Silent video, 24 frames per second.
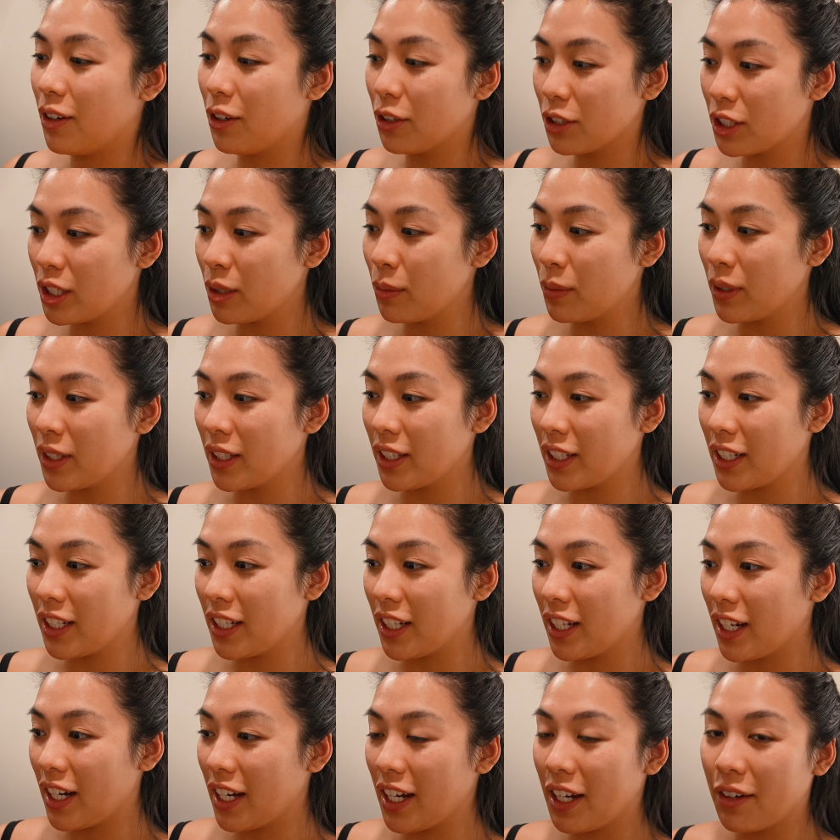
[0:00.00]

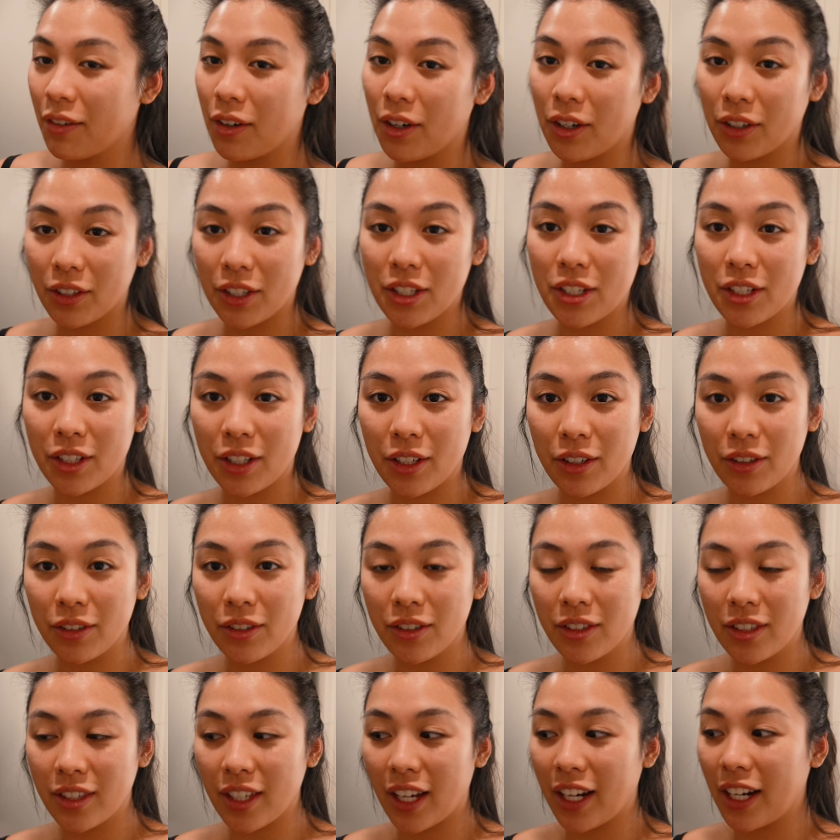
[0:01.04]
ultimately, I have all these
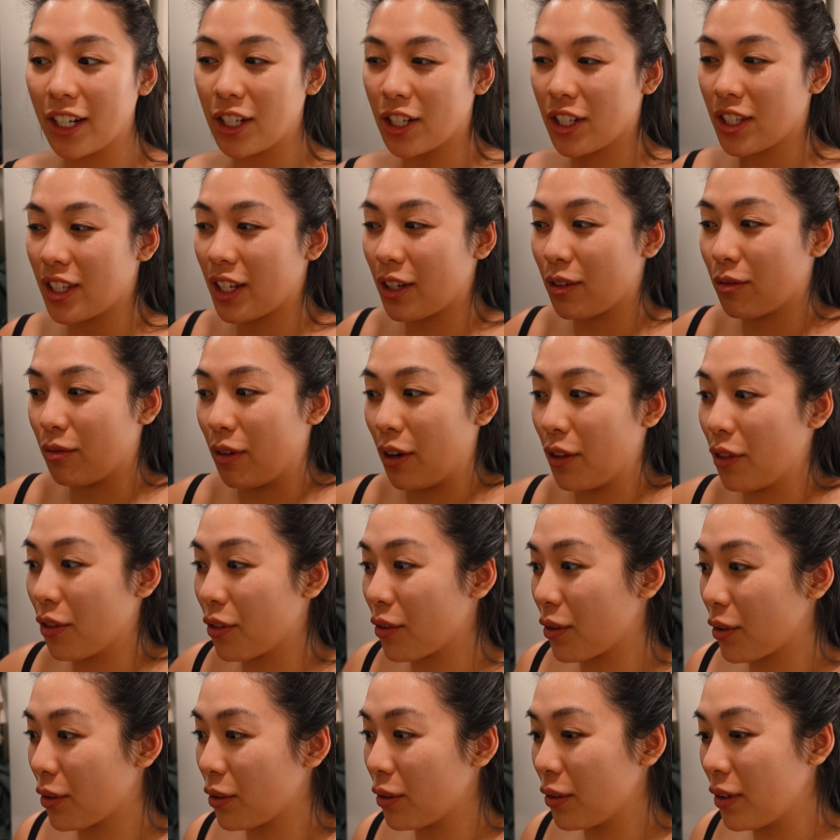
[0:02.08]
clothes that I just like run
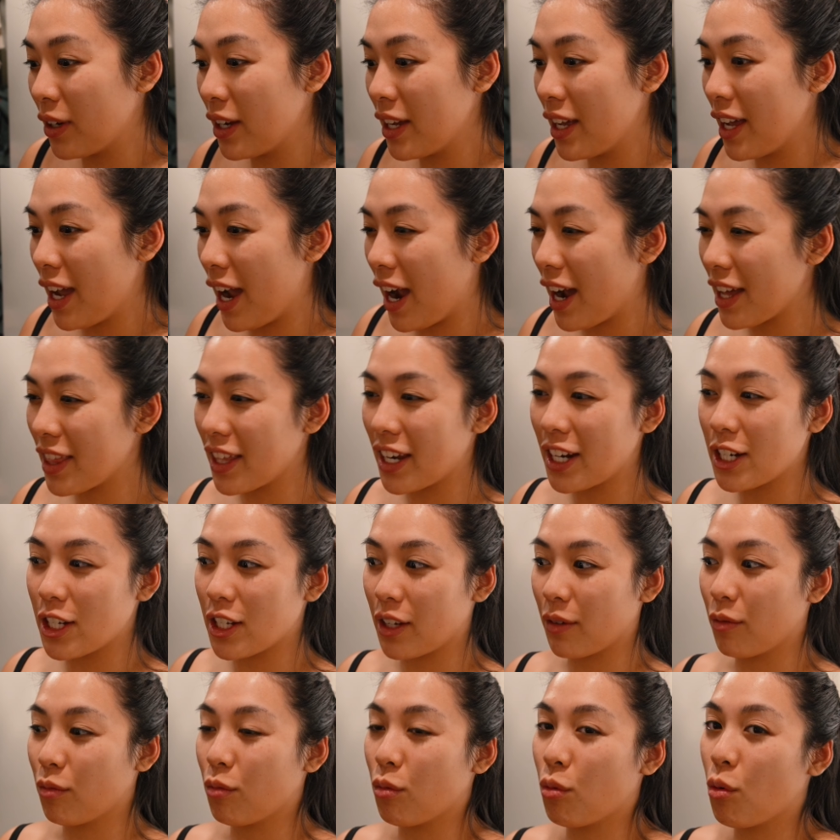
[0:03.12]
through, and then I just
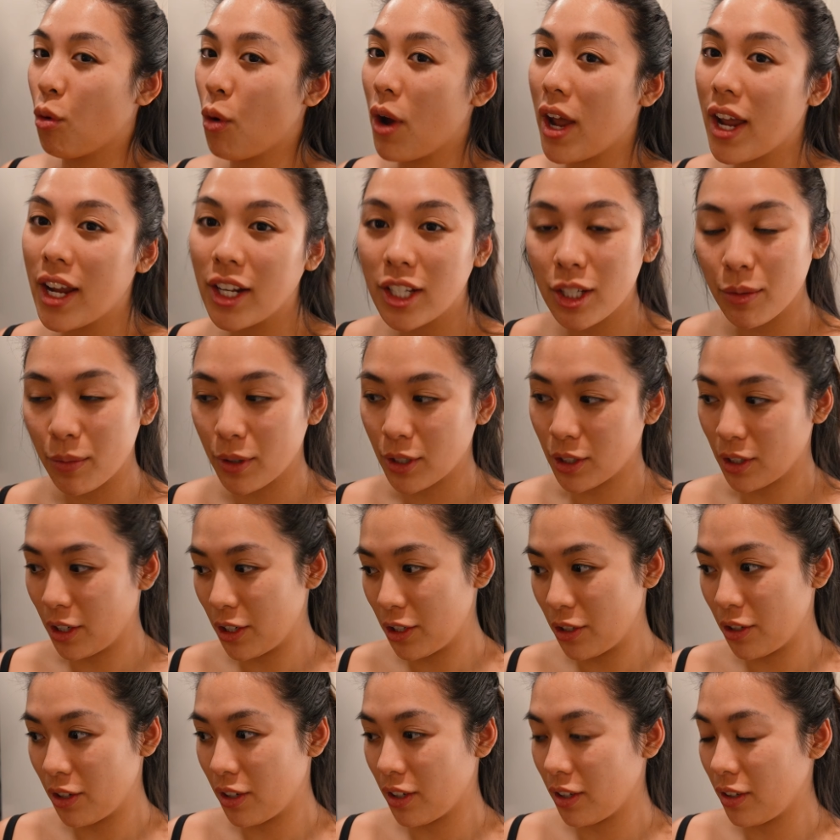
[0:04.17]
have way too much
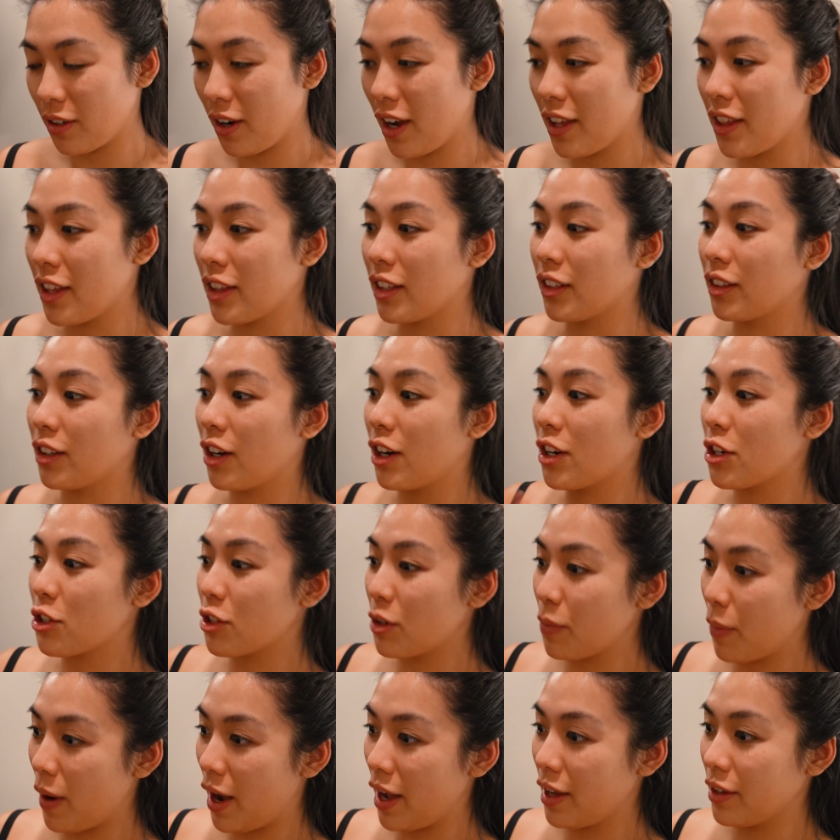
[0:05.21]
laundry to do, and then the
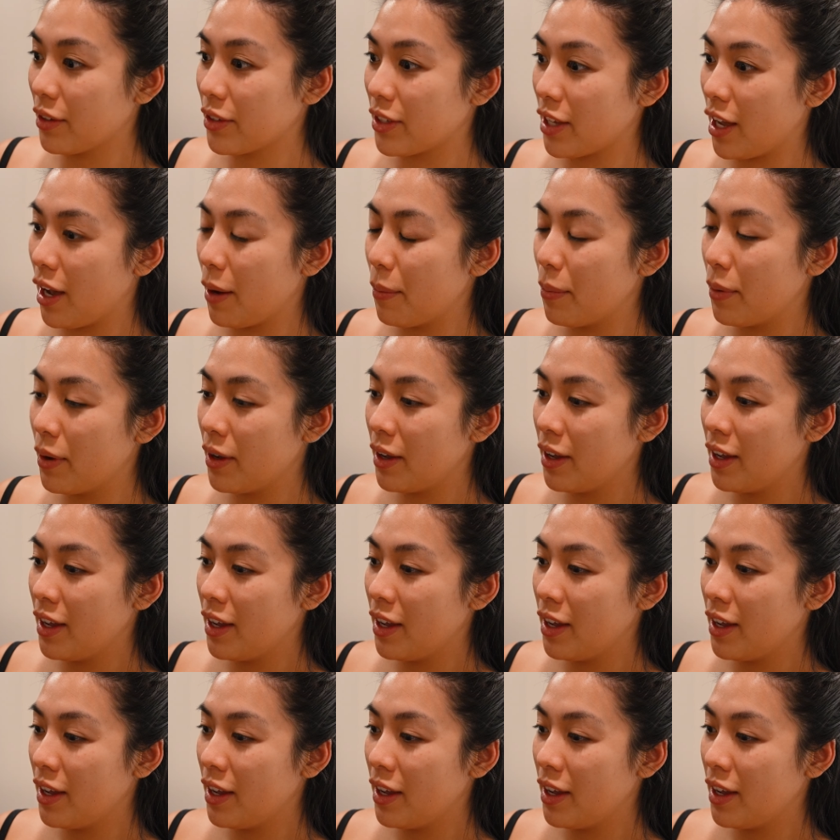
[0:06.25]
laundry piles up,